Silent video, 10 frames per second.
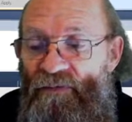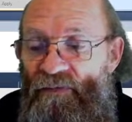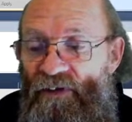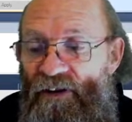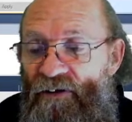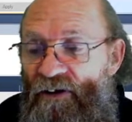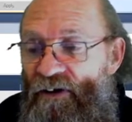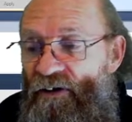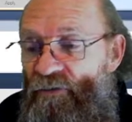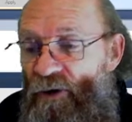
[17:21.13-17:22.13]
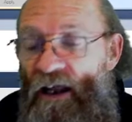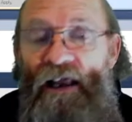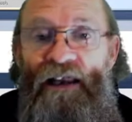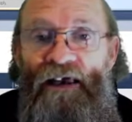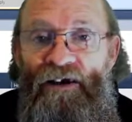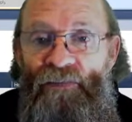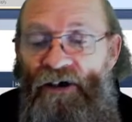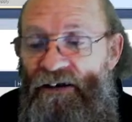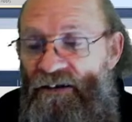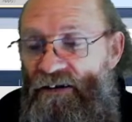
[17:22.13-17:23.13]
But what I like
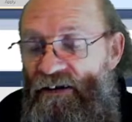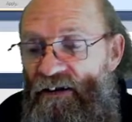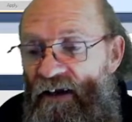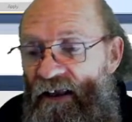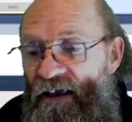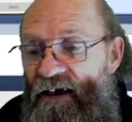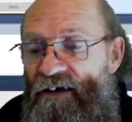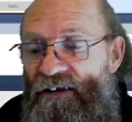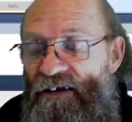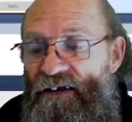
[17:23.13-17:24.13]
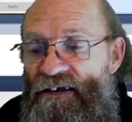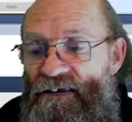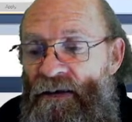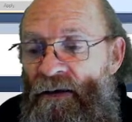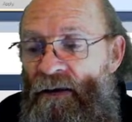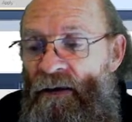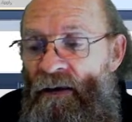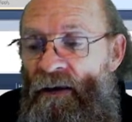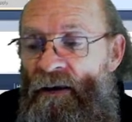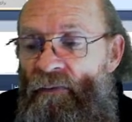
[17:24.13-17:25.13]
about the layout here is
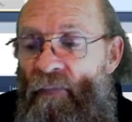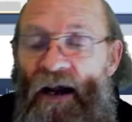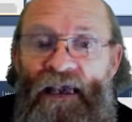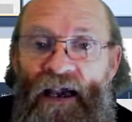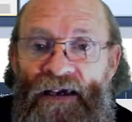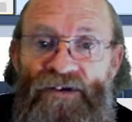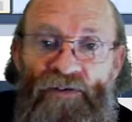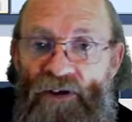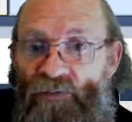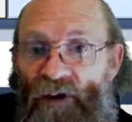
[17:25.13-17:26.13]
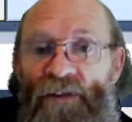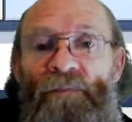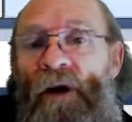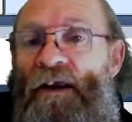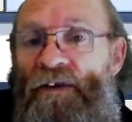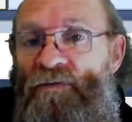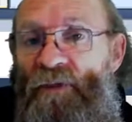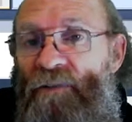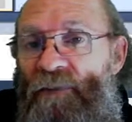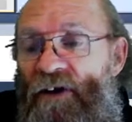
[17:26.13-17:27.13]
my actual event part of
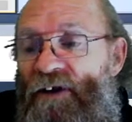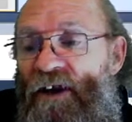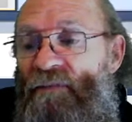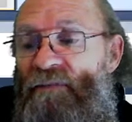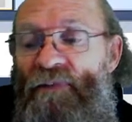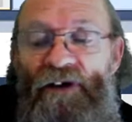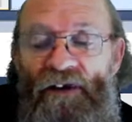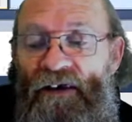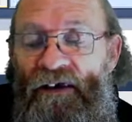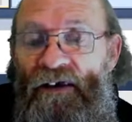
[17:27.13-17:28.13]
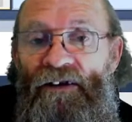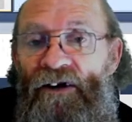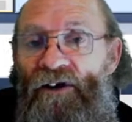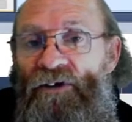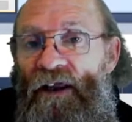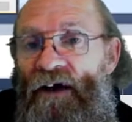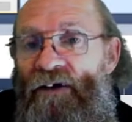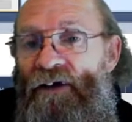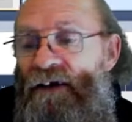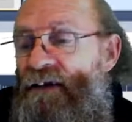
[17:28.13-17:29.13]
my program can go
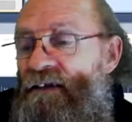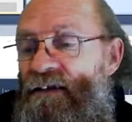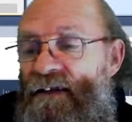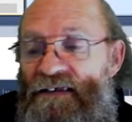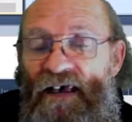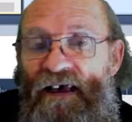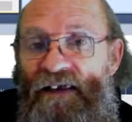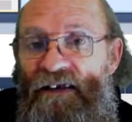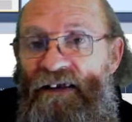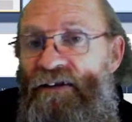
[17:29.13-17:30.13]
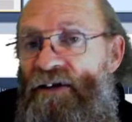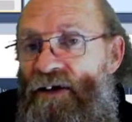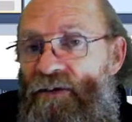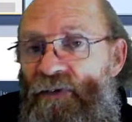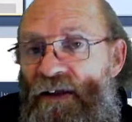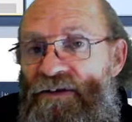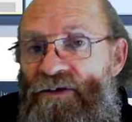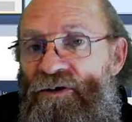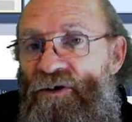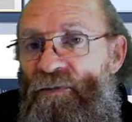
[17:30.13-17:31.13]
now and reside in the events
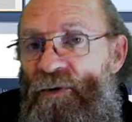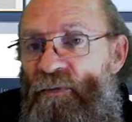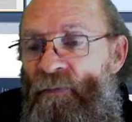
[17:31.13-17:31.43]
group,